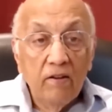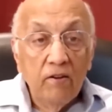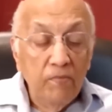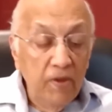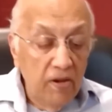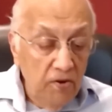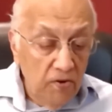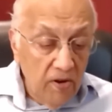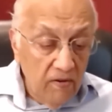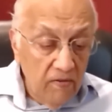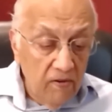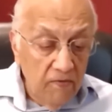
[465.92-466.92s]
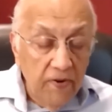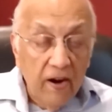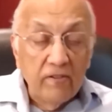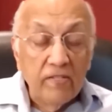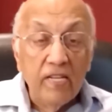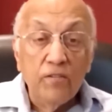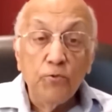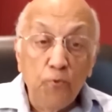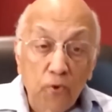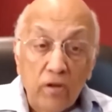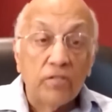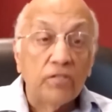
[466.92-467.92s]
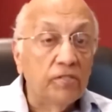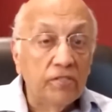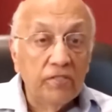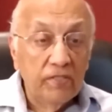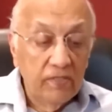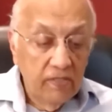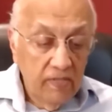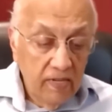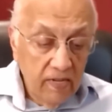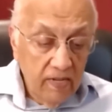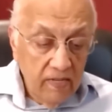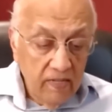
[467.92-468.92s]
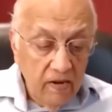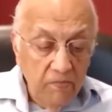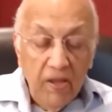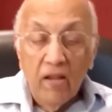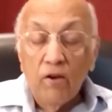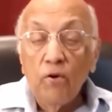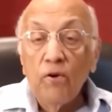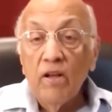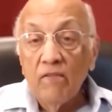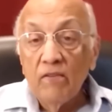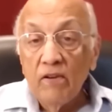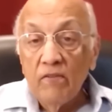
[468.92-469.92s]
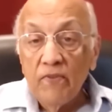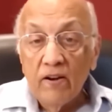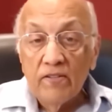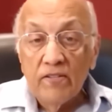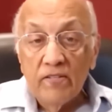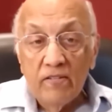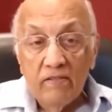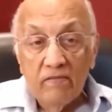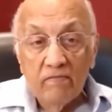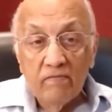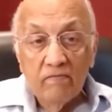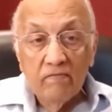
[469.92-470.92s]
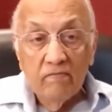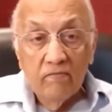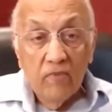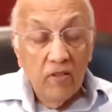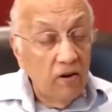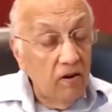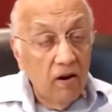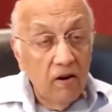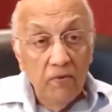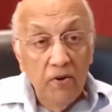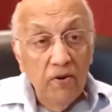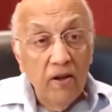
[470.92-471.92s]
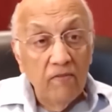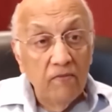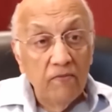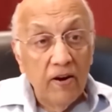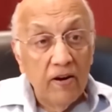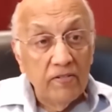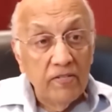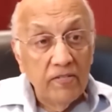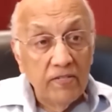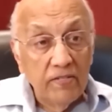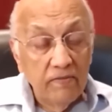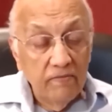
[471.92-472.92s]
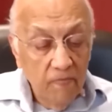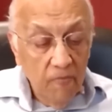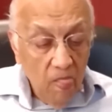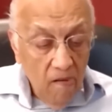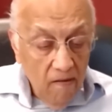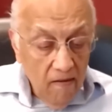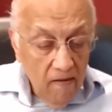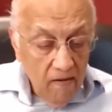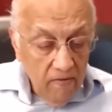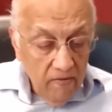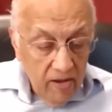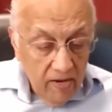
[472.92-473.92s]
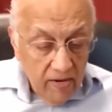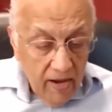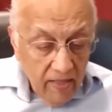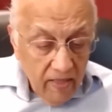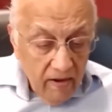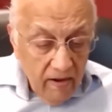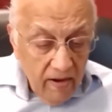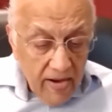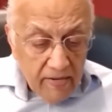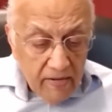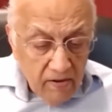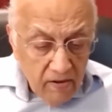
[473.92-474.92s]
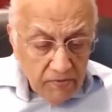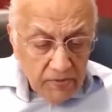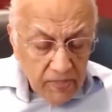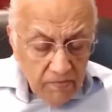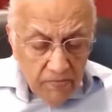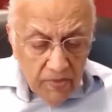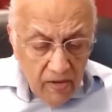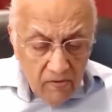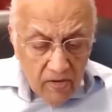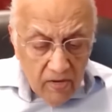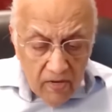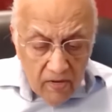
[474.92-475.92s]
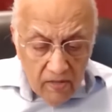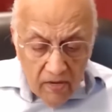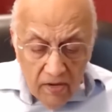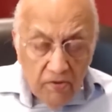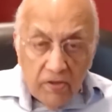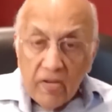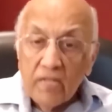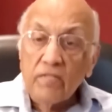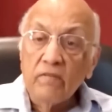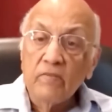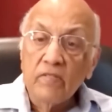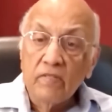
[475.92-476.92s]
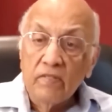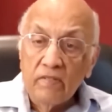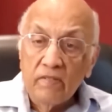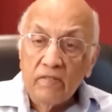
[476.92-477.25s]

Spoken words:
And to be a new covenant Pharisee is worse than being an old covenant Pharisee. There are a lot of new covenant Pharisees. They take the letter of something written in the New Testament